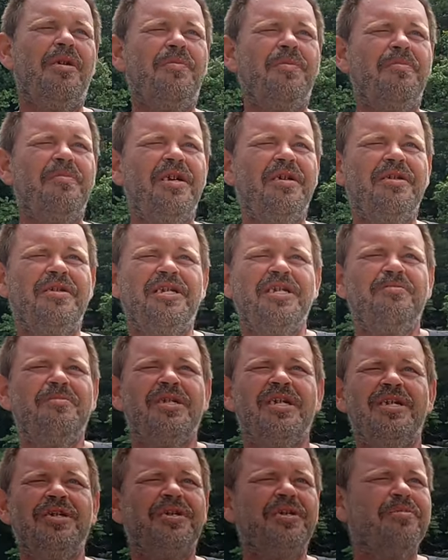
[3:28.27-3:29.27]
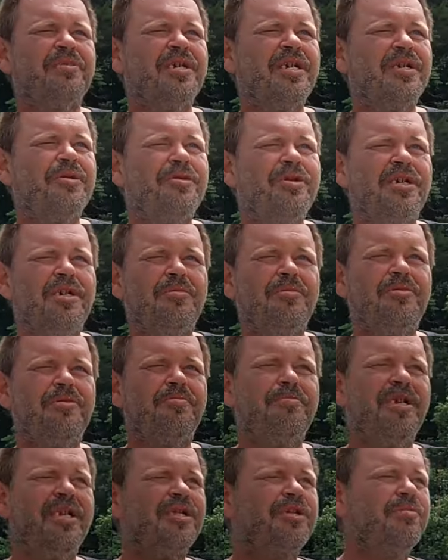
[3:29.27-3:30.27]
hoping maybe keep me out of some kind of trouble or
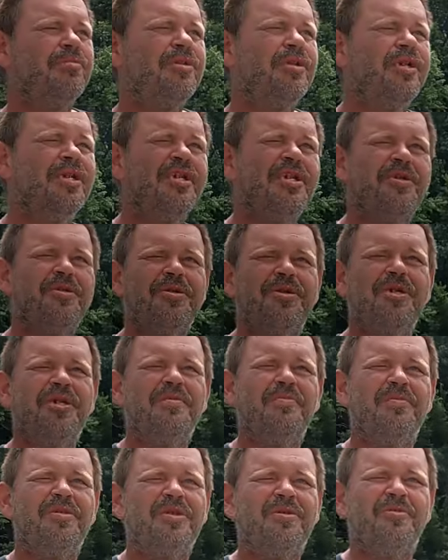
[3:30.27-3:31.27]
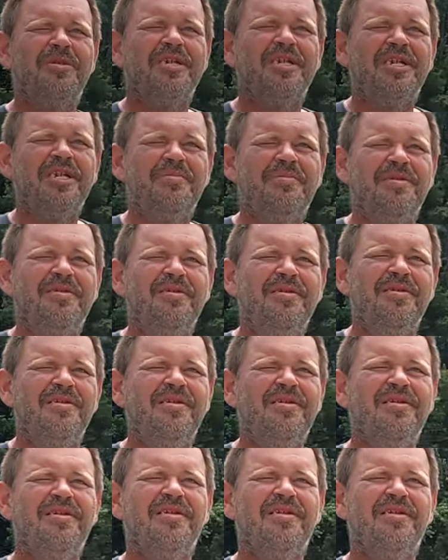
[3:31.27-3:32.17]
bring some luck or something. That's why I keep it.